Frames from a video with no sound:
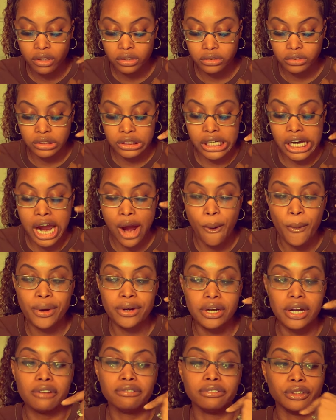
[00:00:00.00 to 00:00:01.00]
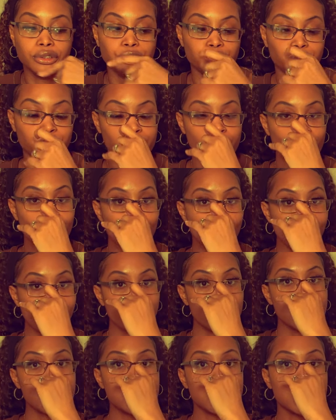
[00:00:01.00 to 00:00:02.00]
that I would never
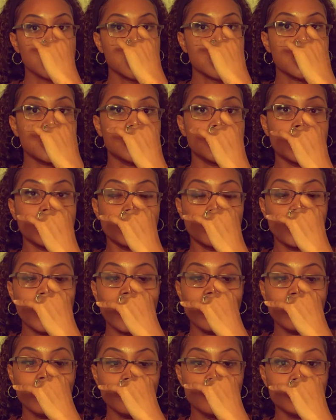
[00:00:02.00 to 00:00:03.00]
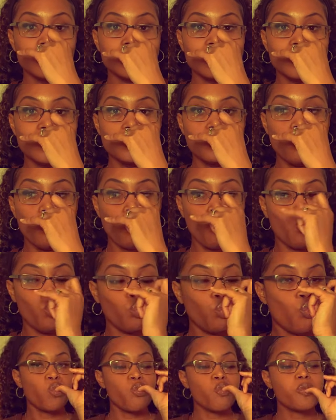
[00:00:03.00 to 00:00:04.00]
try y'all again.
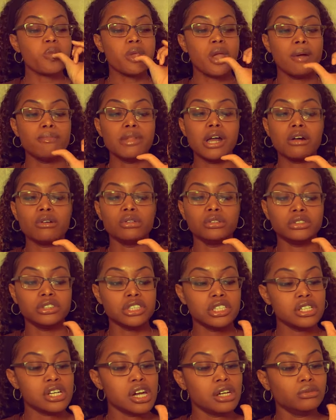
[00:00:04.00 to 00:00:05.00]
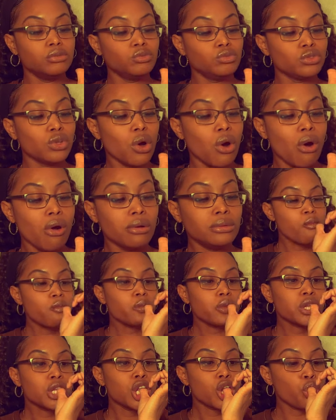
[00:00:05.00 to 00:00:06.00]
I'm not gonna say that,
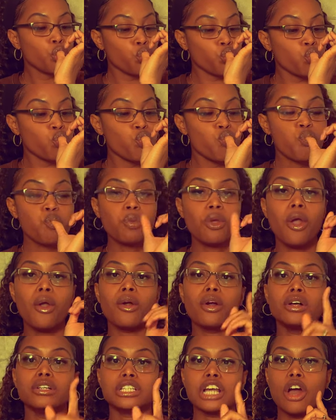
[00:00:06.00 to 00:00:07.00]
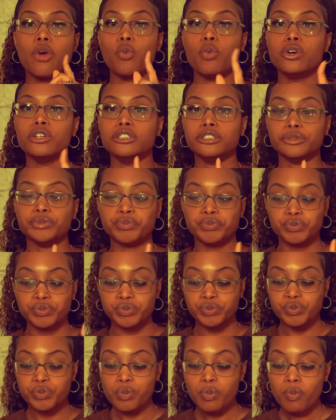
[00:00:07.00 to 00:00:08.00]
because I would.
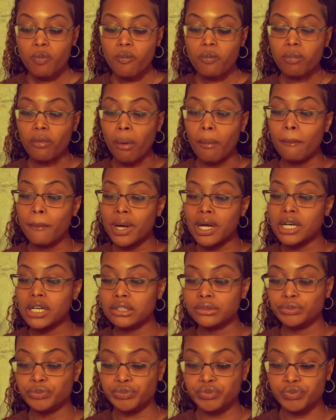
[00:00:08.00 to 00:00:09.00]
But